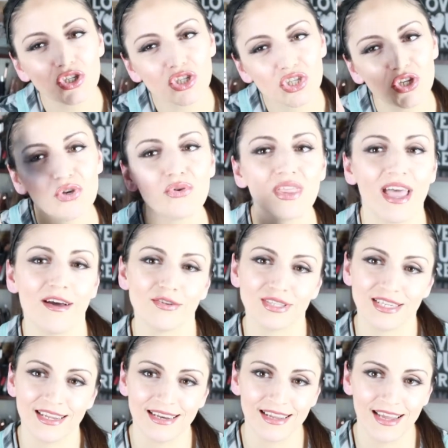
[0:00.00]

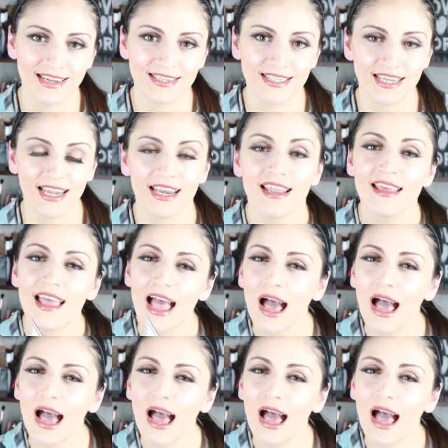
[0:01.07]
2018.